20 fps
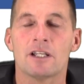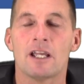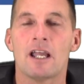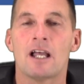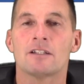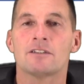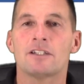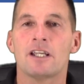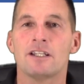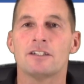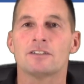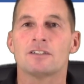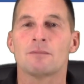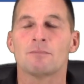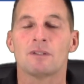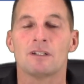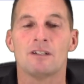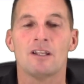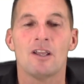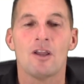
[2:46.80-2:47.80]
I'll tell you
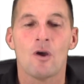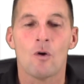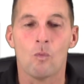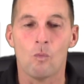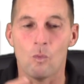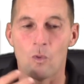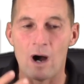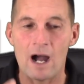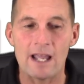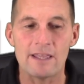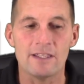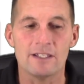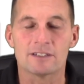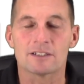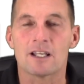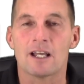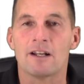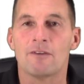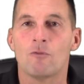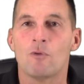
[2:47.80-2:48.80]
something why
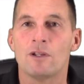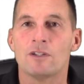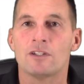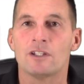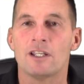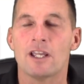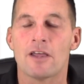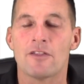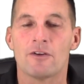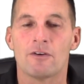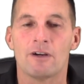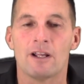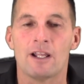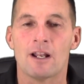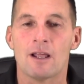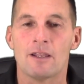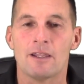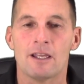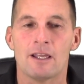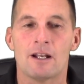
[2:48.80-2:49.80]
this kind of went together,
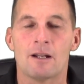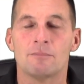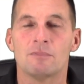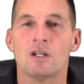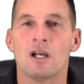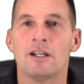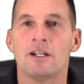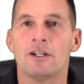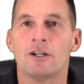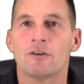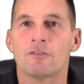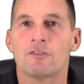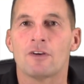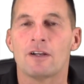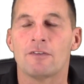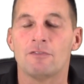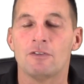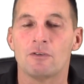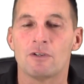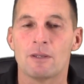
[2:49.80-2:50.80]
and I'm done here
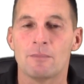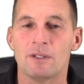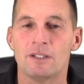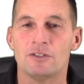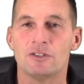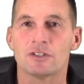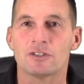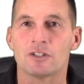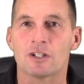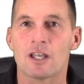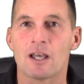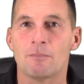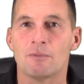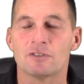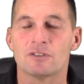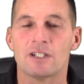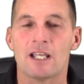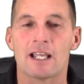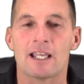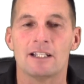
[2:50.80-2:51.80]
if you'll give me just a
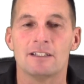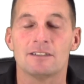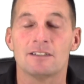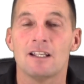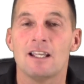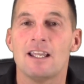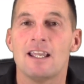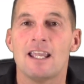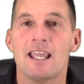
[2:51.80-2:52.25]
couple seconds.